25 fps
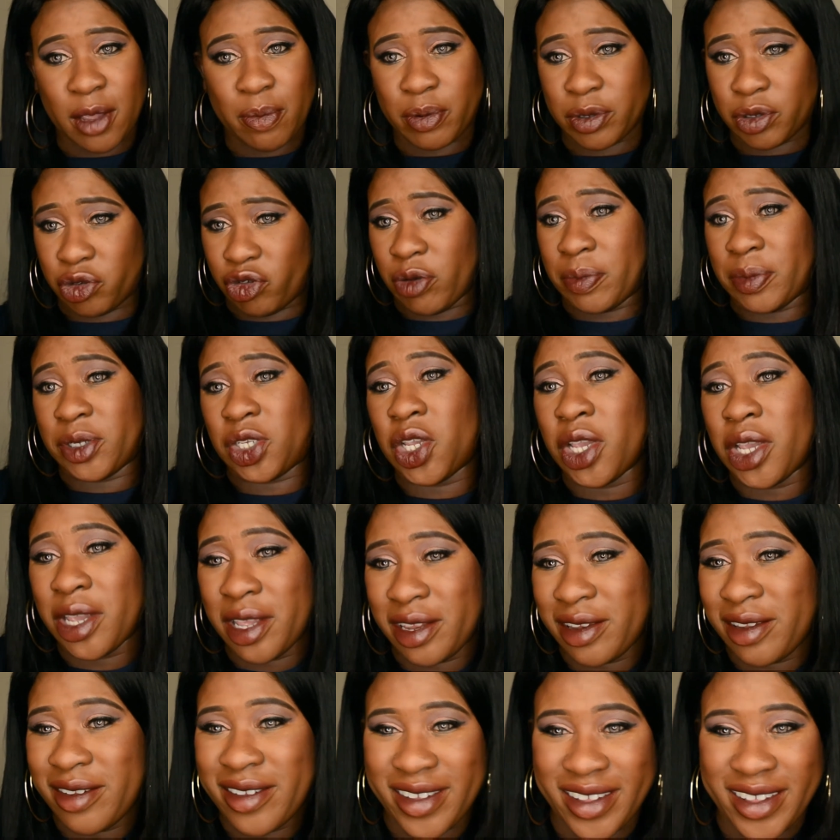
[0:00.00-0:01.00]
prescription.
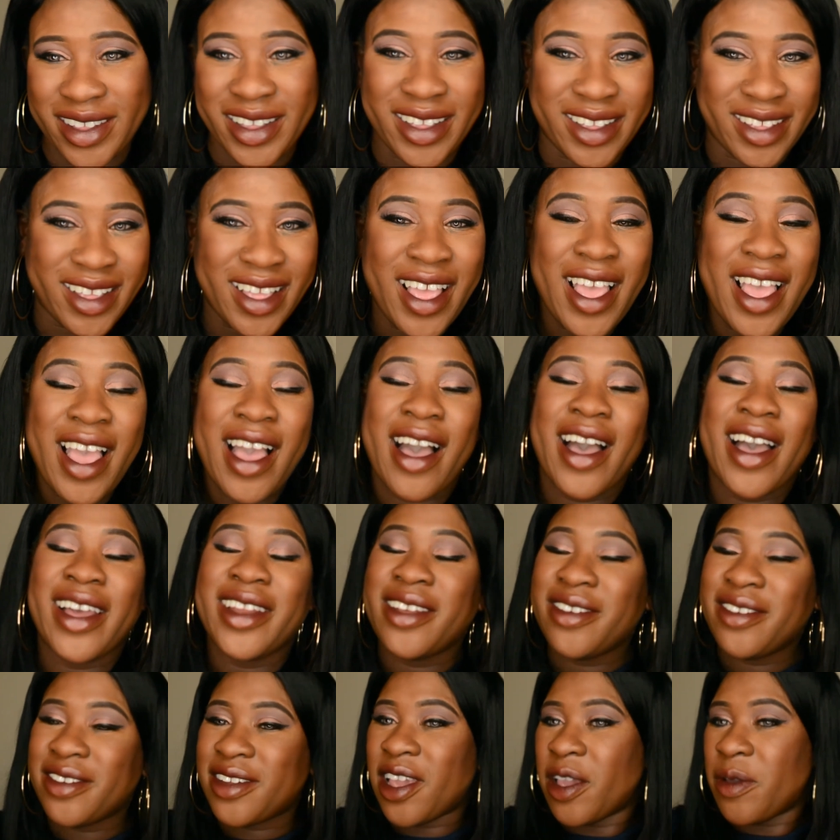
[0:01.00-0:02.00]
I
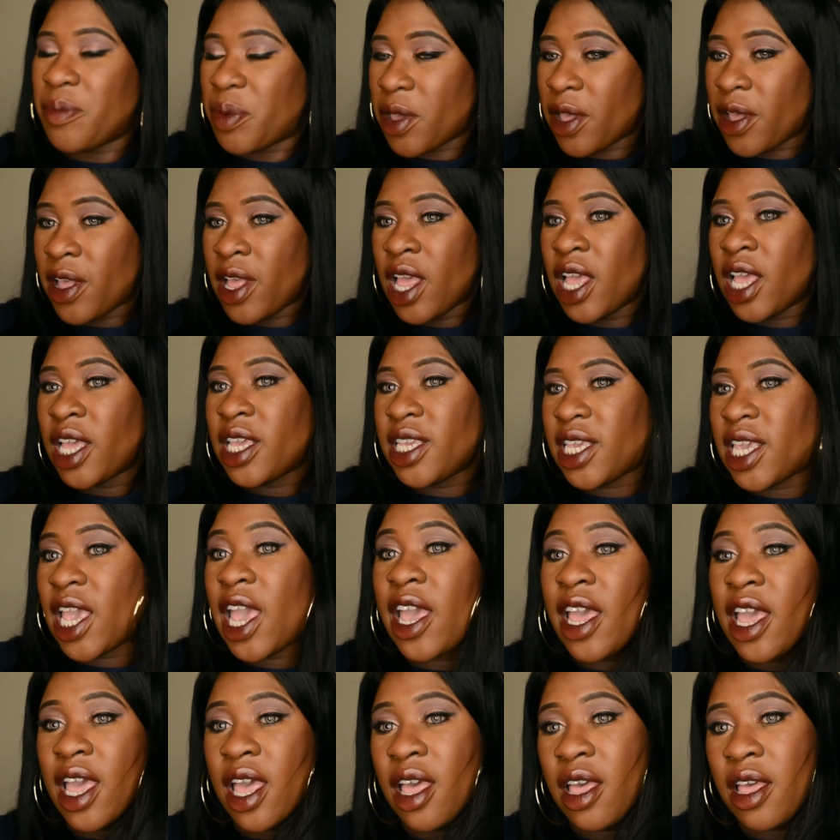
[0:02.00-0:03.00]
don't know, but
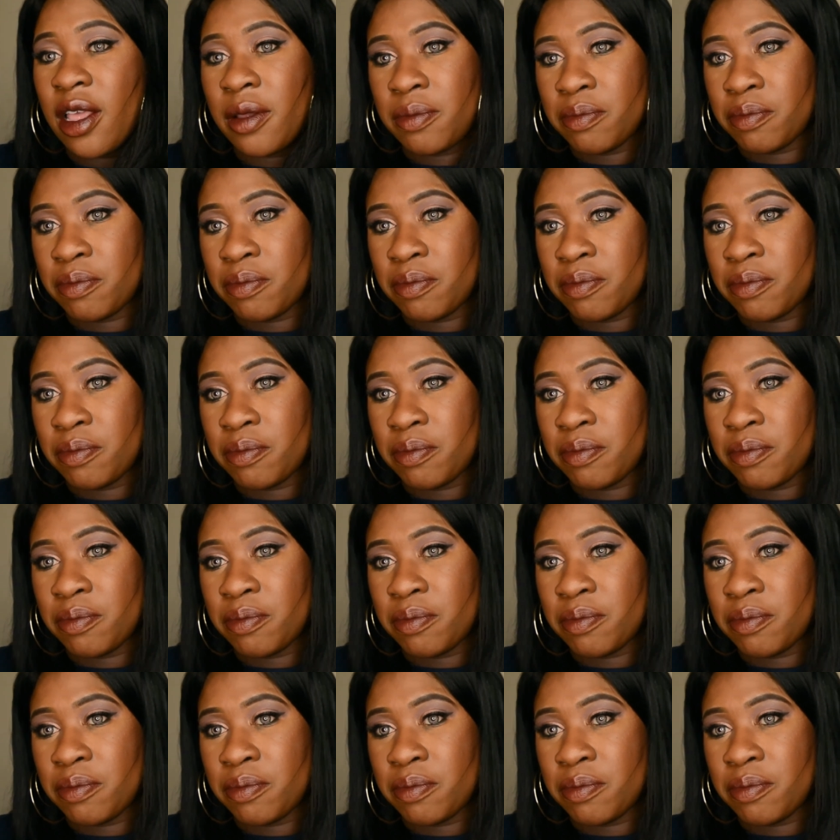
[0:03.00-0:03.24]
yeah,